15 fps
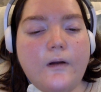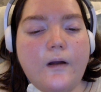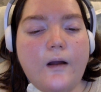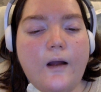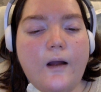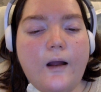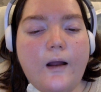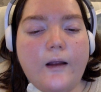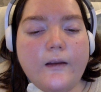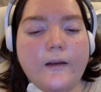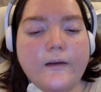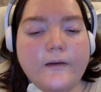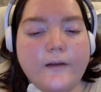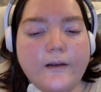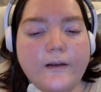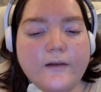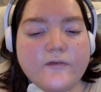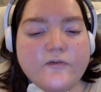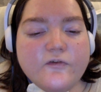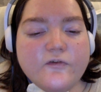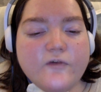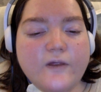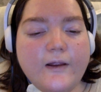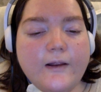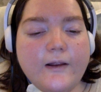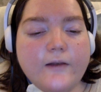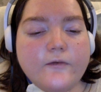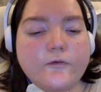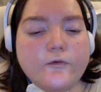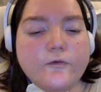I
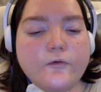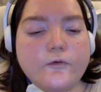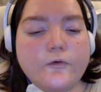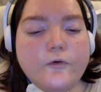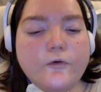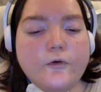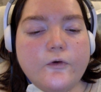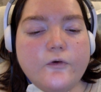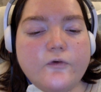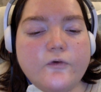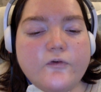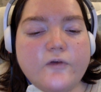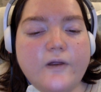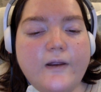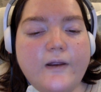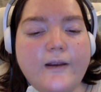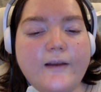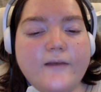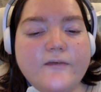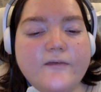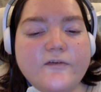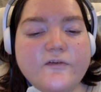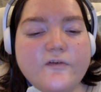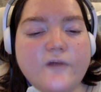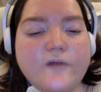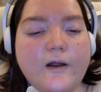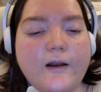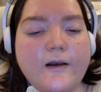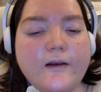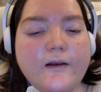instead use a
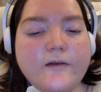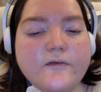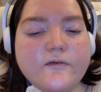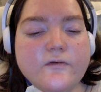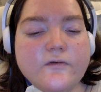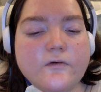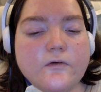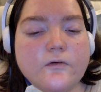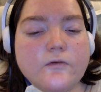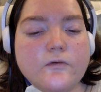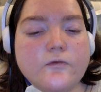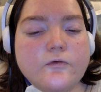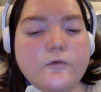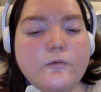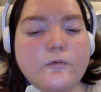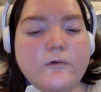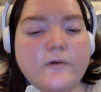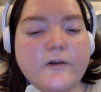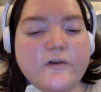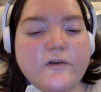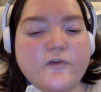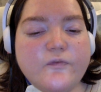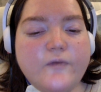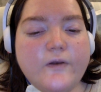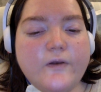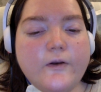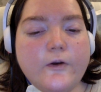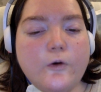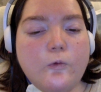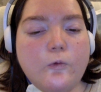stylus. So in this
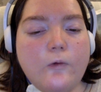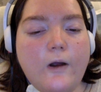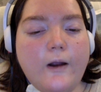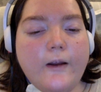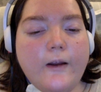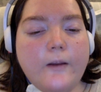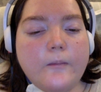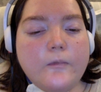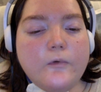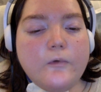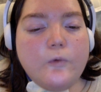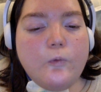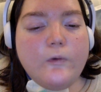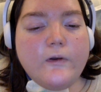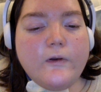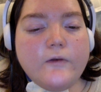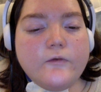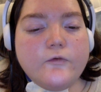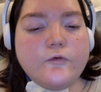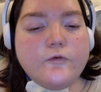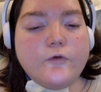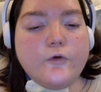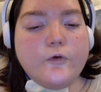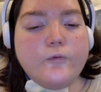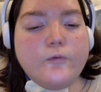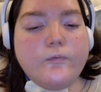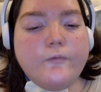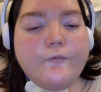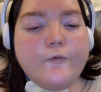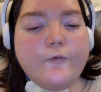video I am going
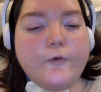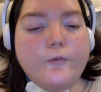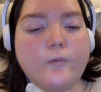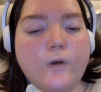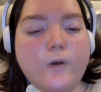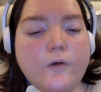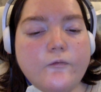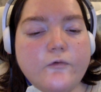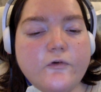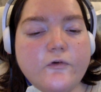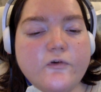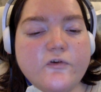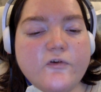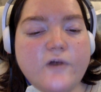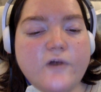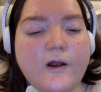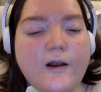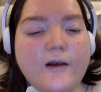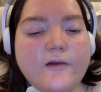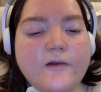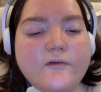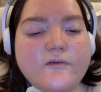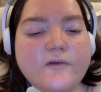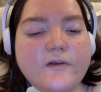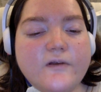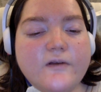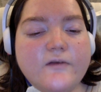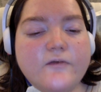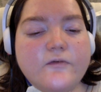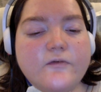to review one of the
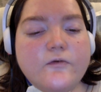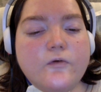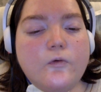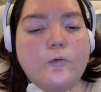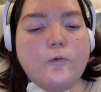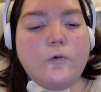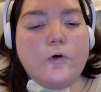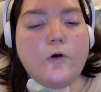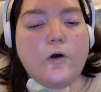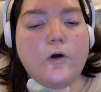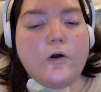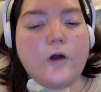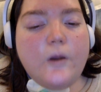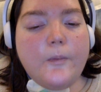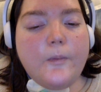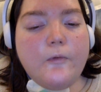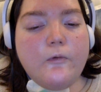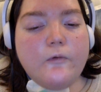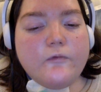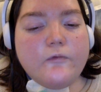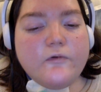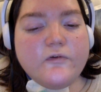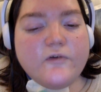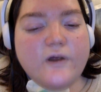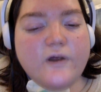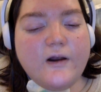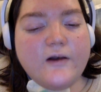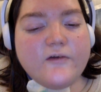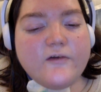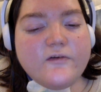styluses or a couple of the
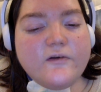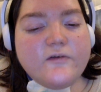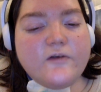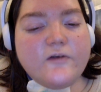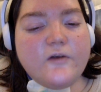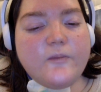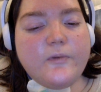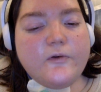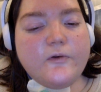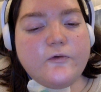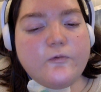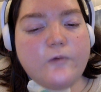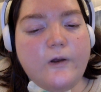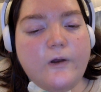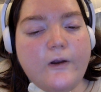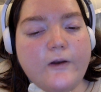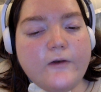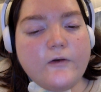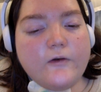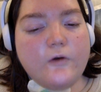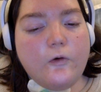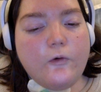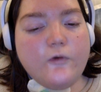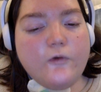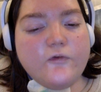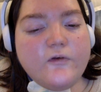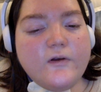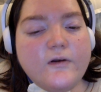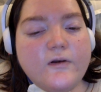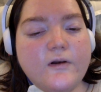styluses I've been trying out
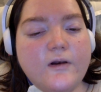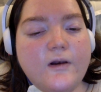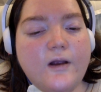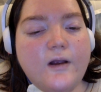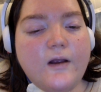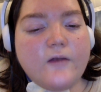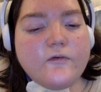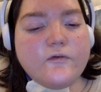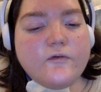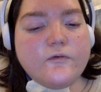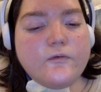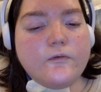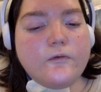in the last